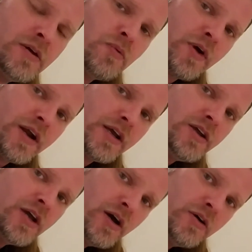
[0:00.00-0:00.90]
We're going to
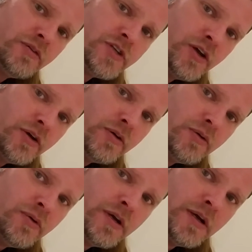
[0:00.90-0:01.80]
go
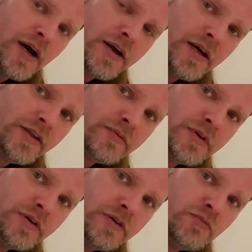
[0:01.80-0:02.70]
to another
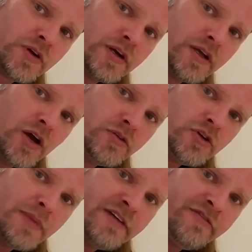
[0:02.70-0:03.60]
room. We're going to go
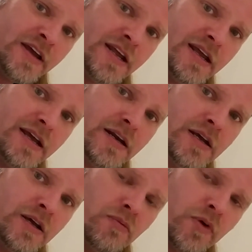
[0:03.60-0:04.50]
to my fan.
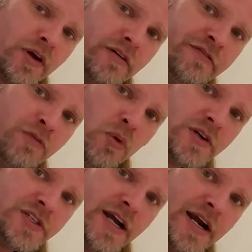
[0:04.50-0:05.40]
We're going to
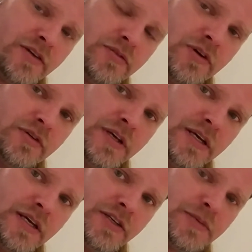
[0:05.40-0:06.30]
force air through
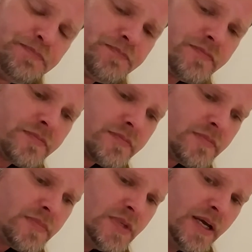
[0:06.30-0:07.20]
these.
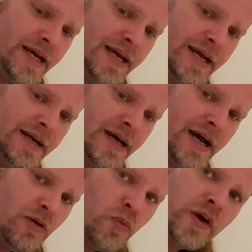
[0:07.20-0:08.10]
And
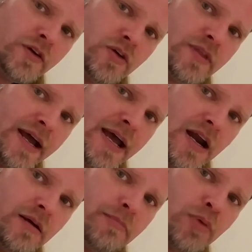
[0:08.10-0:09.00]
we'll do
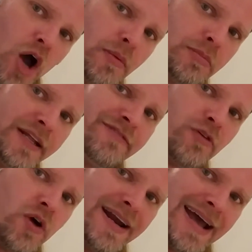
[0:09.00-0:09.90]
that probably
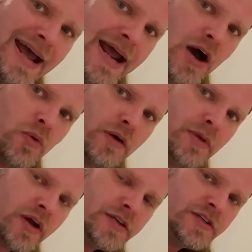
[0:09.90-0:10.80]
for an hour
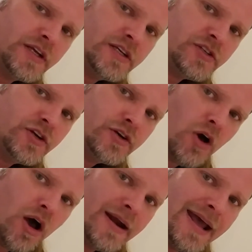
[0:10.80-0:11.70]
because it is
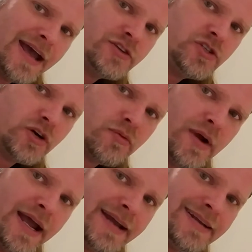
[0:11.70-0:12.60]
not as
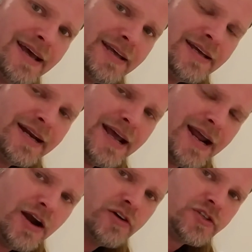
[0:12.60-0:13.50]
direct an
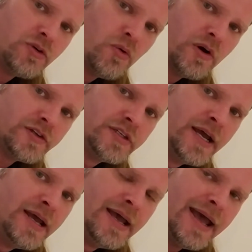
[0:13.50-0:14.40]
air source
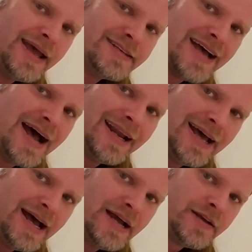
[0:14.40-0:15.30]
as I
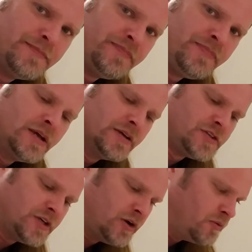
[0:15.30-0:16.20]
like.
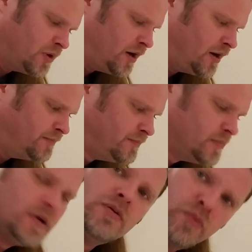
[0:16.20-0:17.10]
So
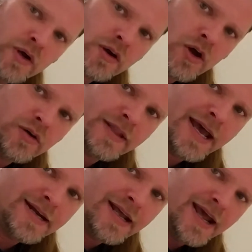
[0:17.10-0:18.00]
we'll go to
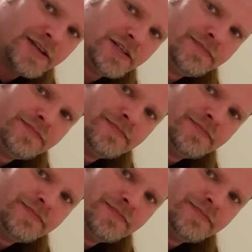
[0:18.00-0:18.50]
that next.